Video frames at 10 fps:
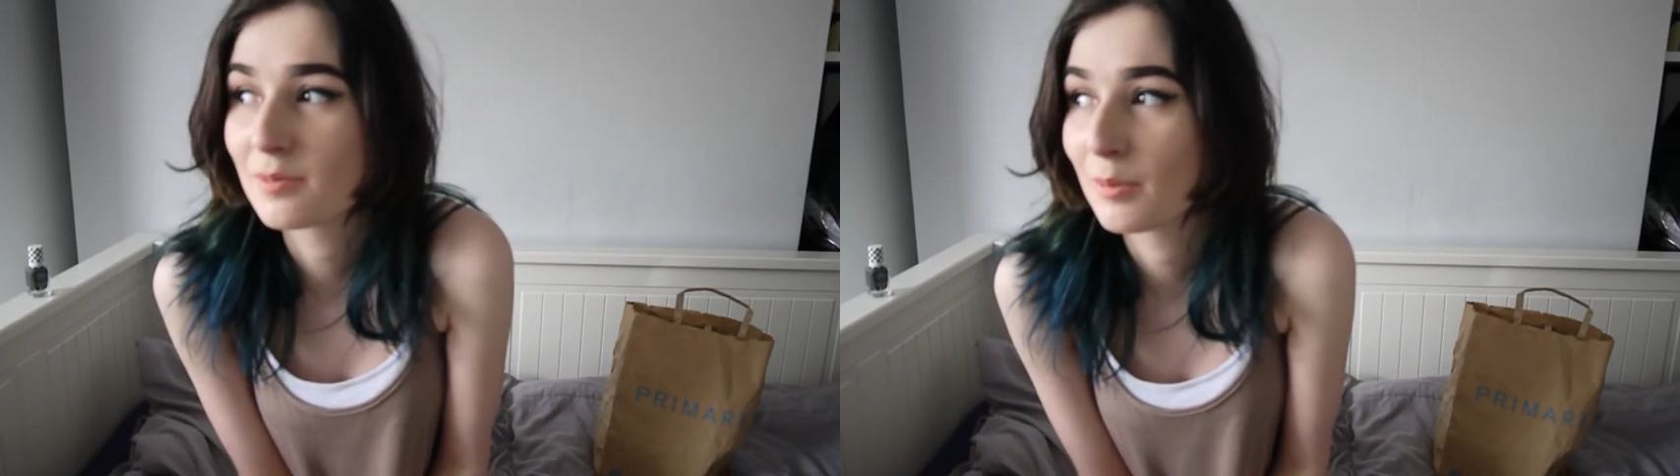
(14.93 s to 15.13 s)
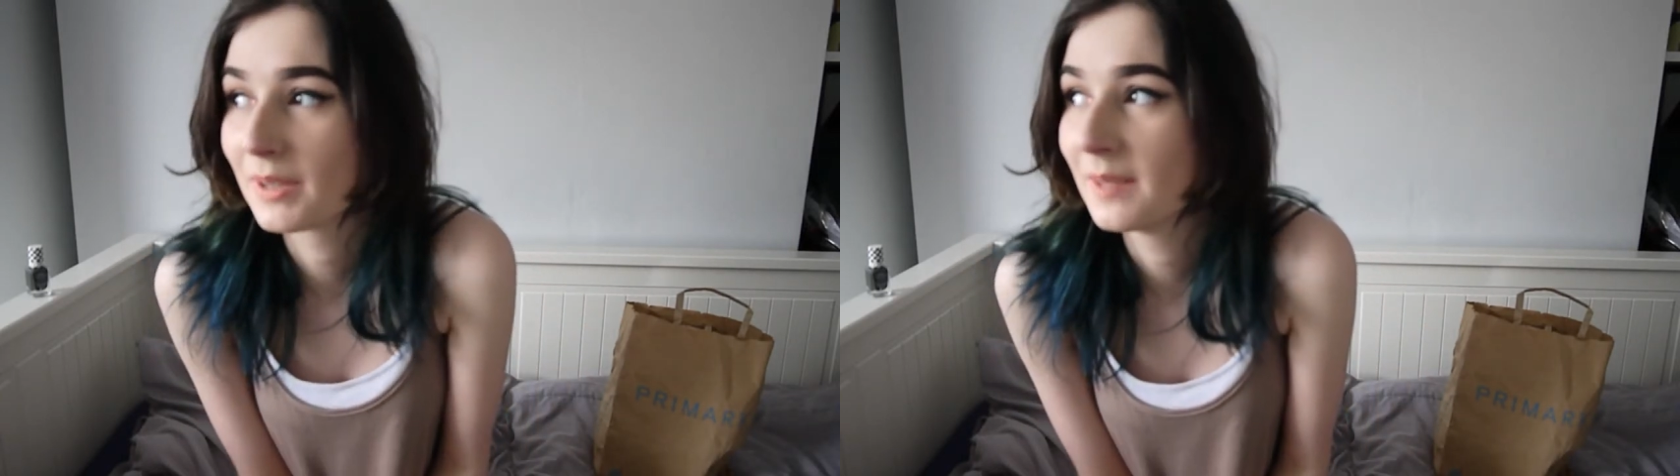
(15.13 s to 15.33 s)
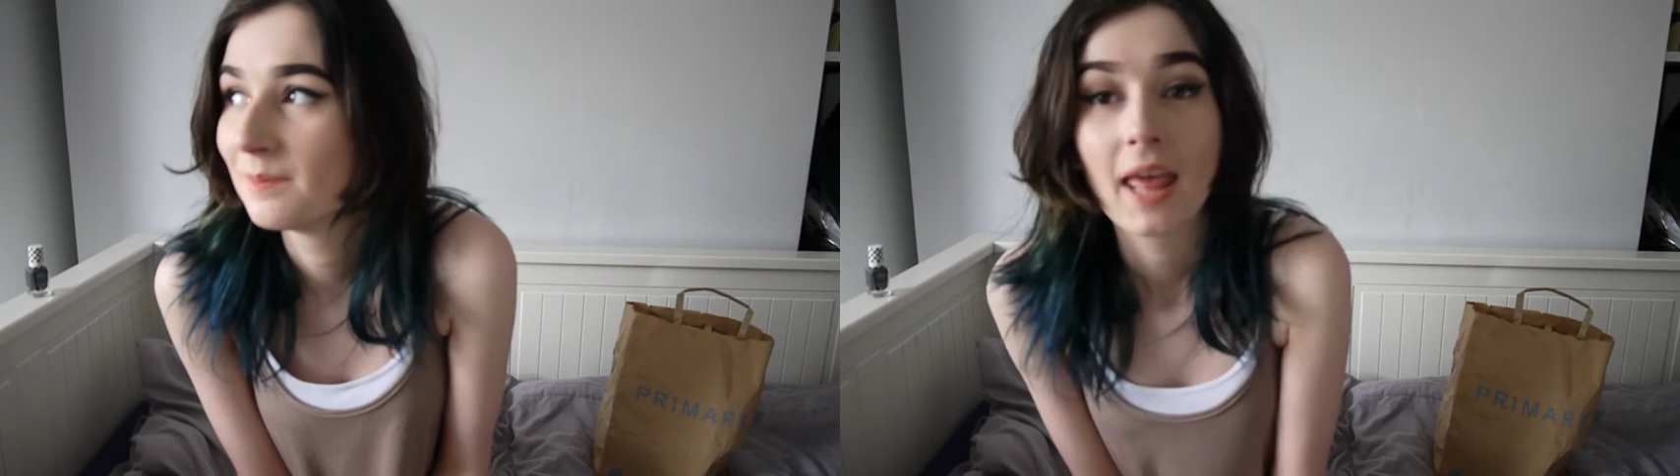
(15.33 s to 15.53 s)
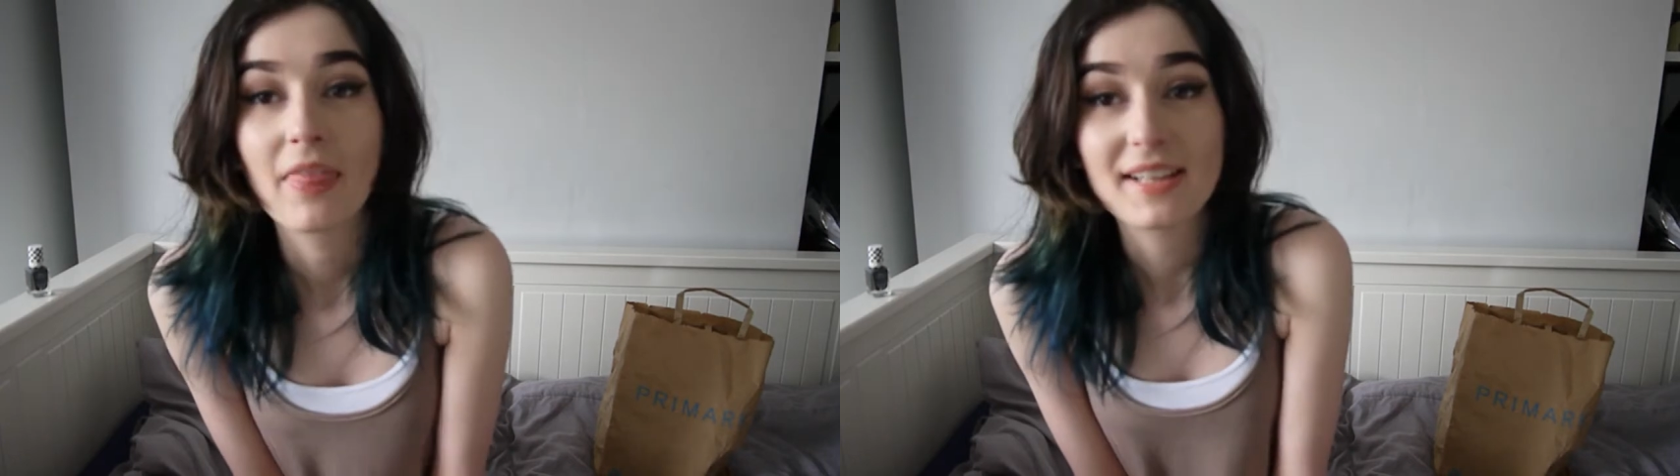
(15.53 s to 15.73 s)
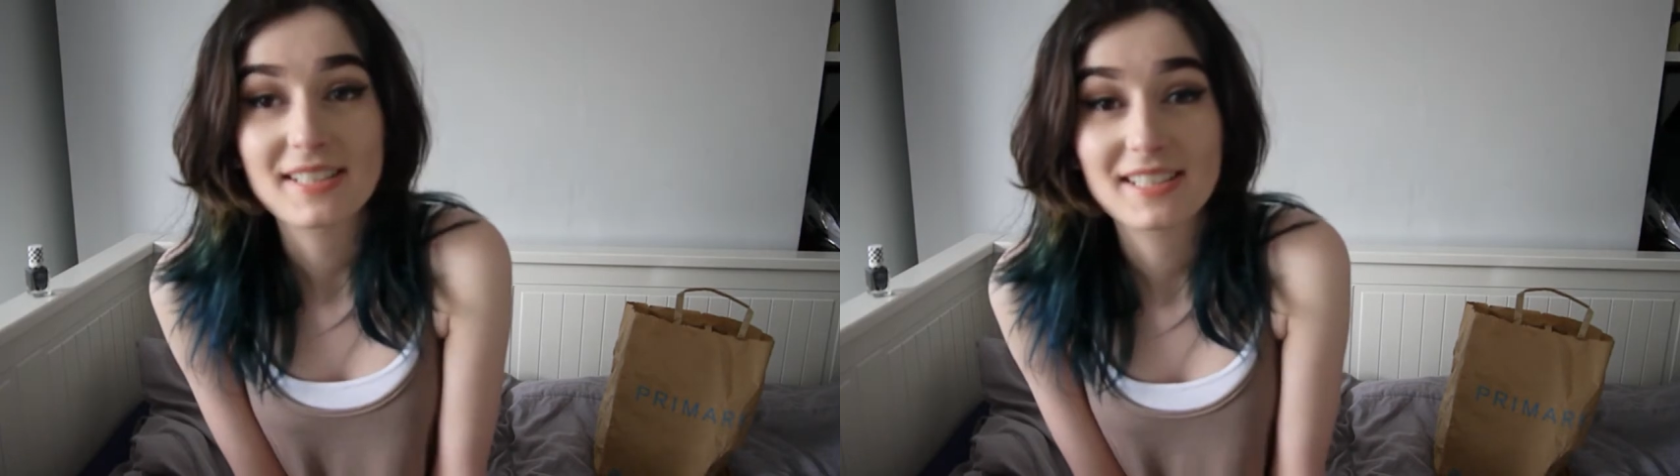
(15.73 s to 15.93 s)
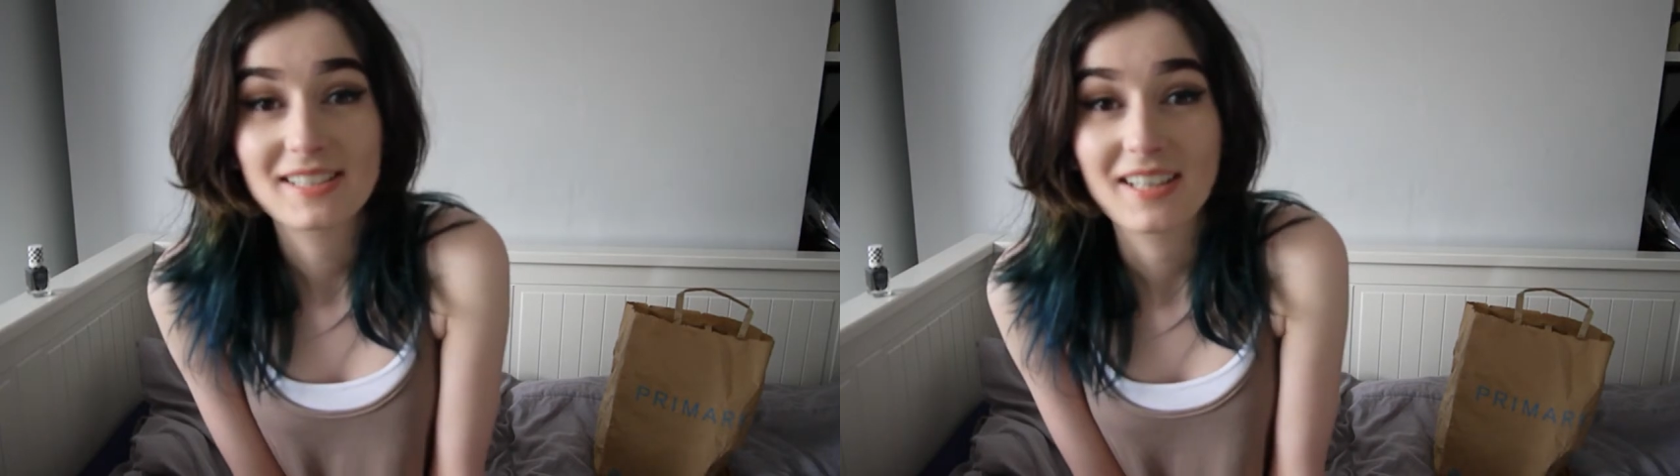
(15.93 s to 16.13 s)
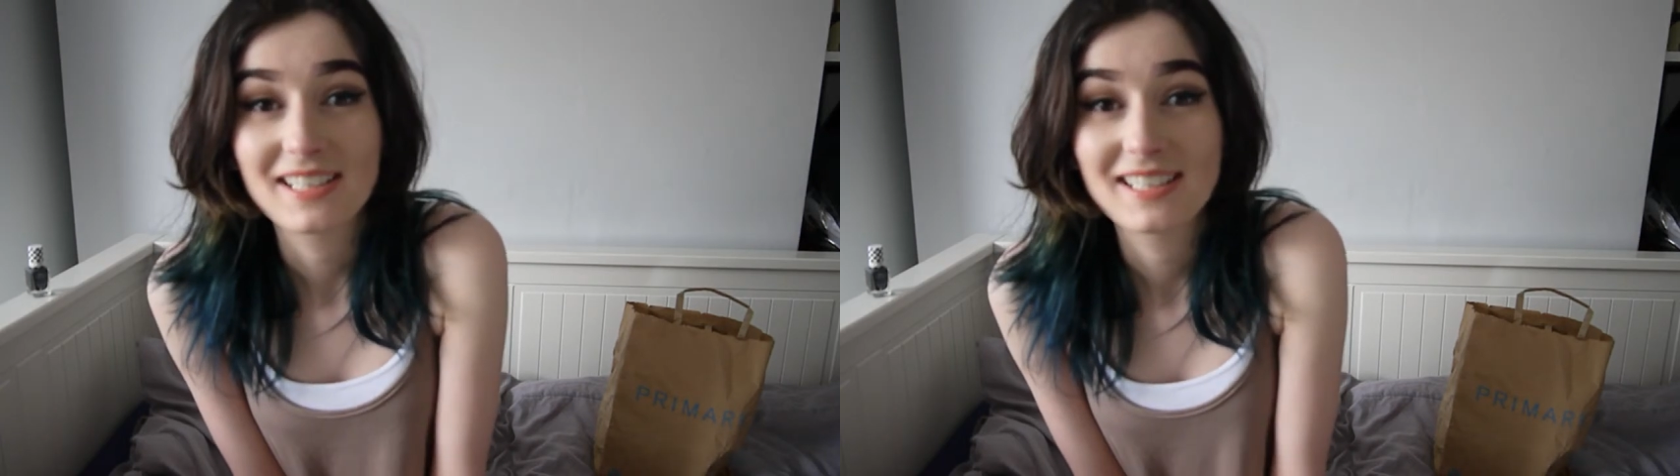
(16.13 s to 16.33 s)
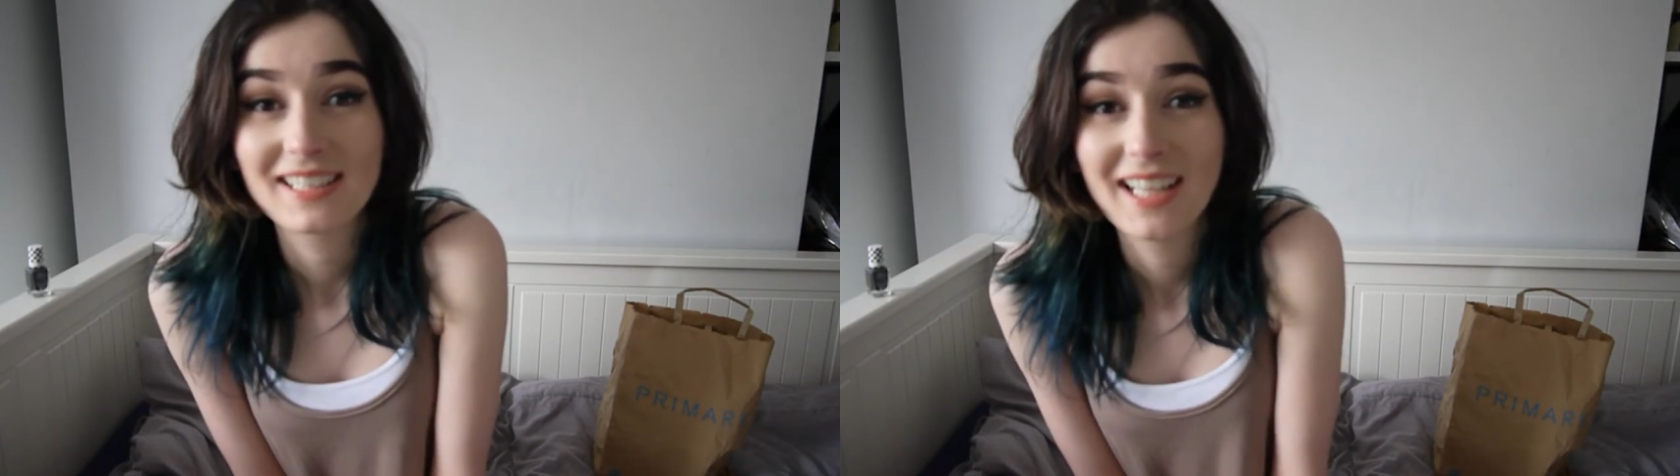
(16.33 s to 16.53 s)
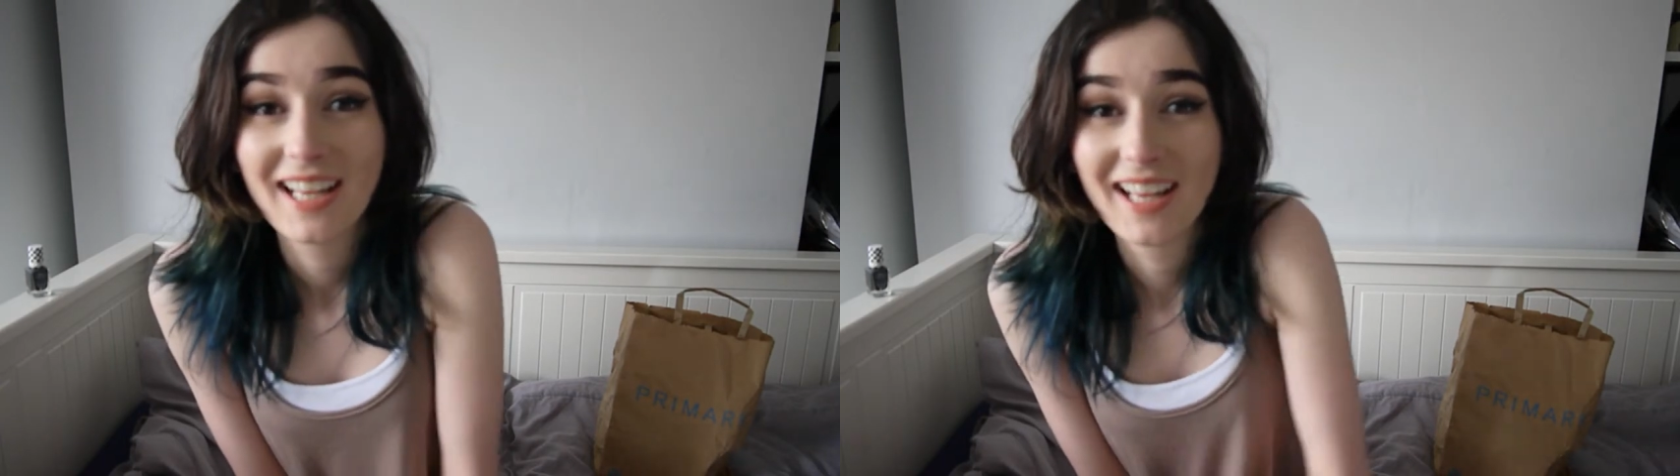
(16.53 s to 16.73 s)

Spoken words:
properly. That's exciting.